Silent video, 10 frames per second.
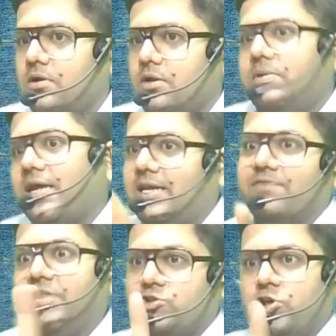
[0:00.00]
But I
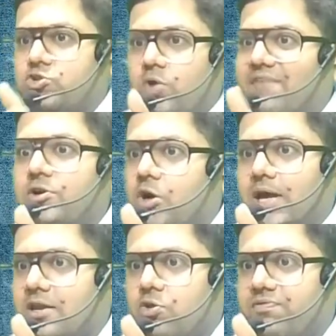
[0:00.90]
leave the choice to you. I will not
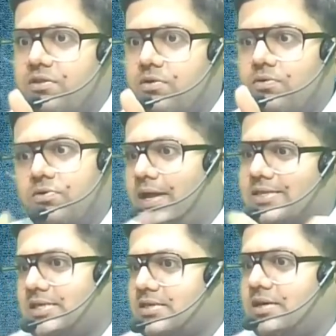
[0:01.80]
argue with you. You can
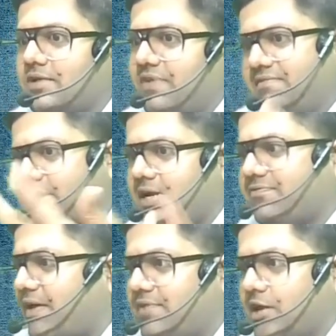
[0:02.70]
say, sir, take 5. Take
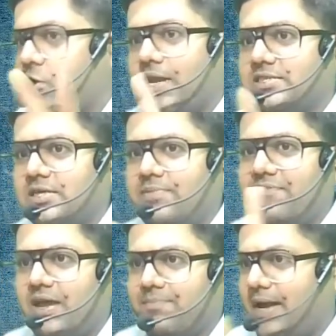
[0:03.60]
5. Your answer, my
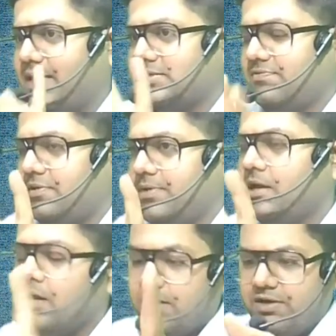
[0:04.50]
answer will be
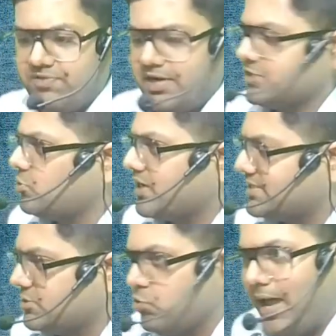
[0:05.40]
different. As long as
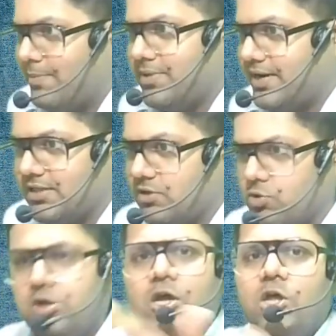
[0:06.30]
I am writing the
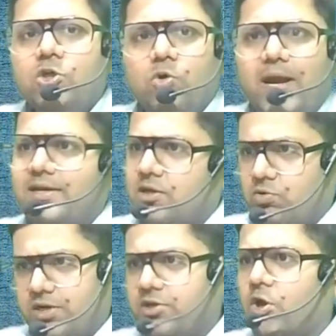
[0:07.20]
note, you write the
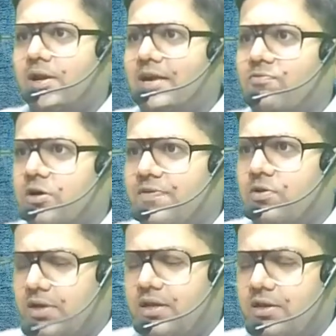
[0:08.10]
note. In your right, what will
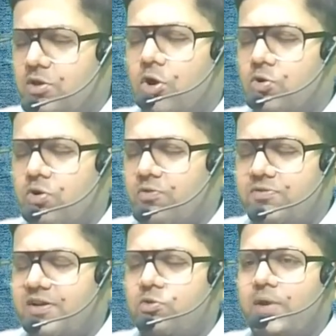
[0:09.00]
you in your note, what
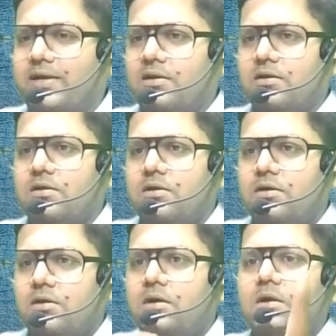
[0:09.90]
will you write?
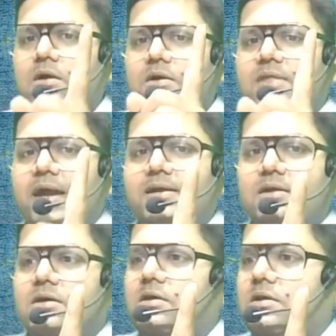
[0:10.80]
That
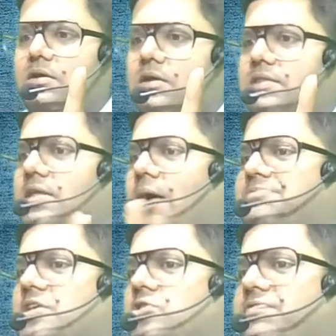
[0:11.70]
in the
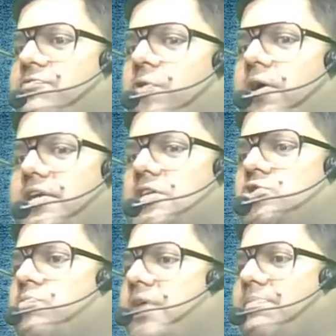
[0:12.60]
absence of info, it is
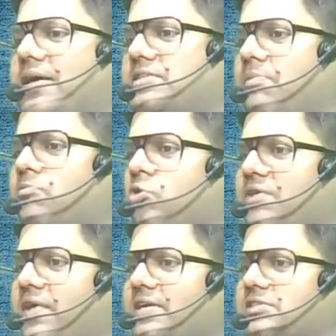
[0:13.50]
assumed that maximum
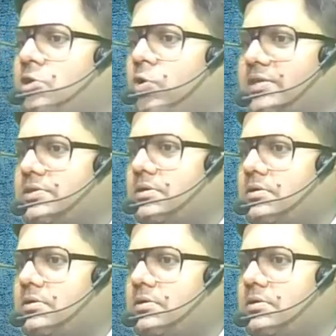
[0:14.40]
notified is the lowest.